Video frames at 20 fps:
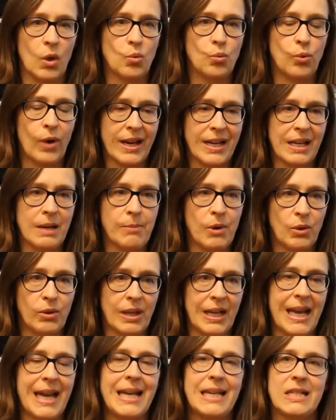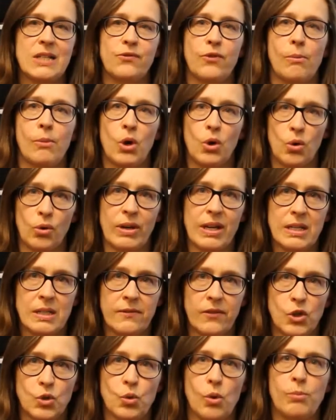writing about the case from our own
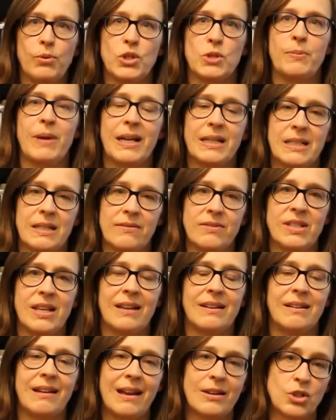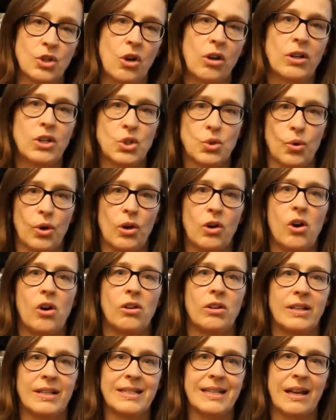individual perspectives, and talking to our
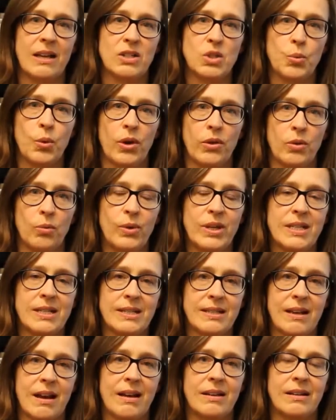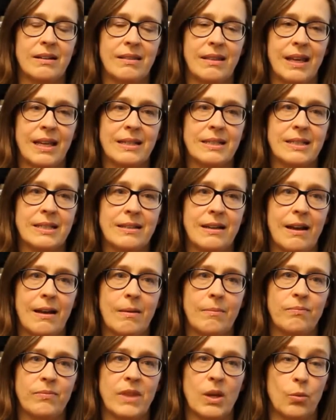colleagues elsewhere, that we decided that
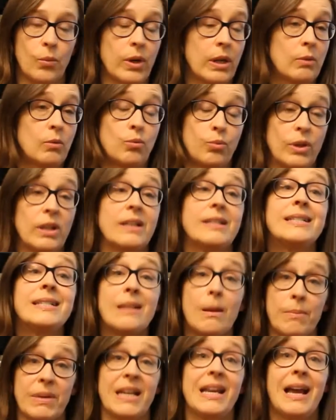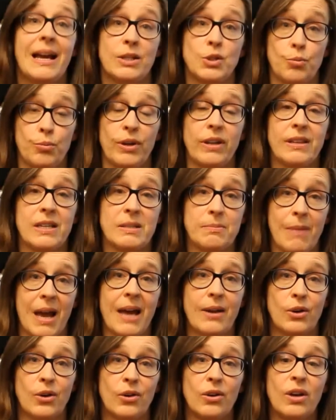we really, somebody had to bring this
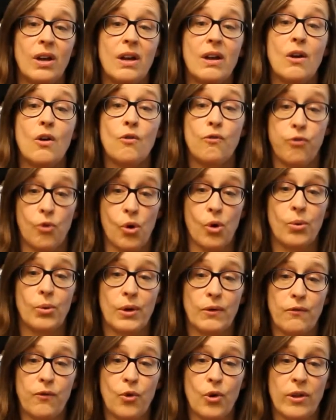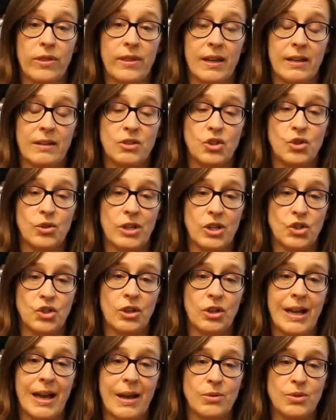matter forward for the
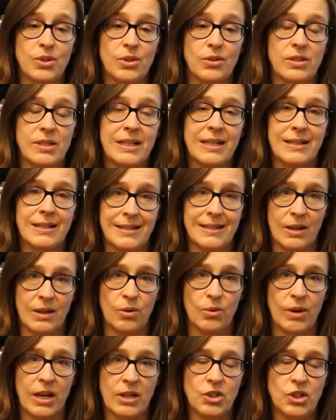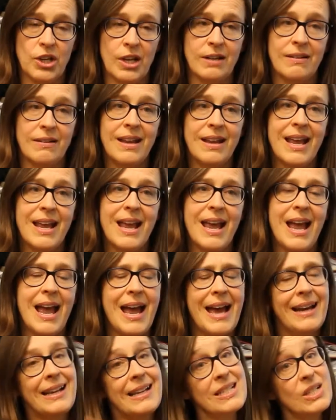Judicial Council's consideration.
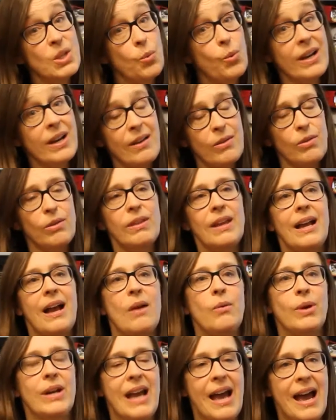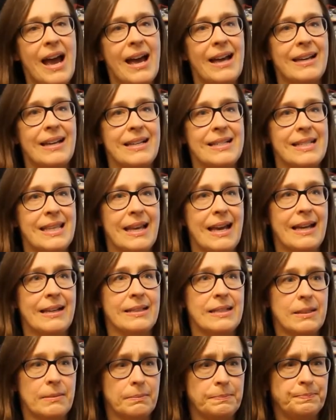And I guess the one other thing I would add is
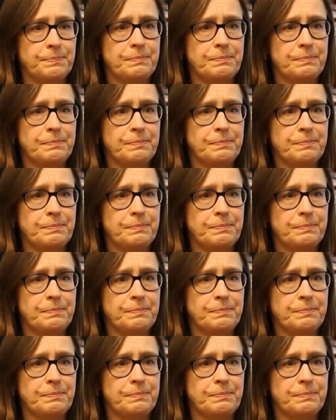that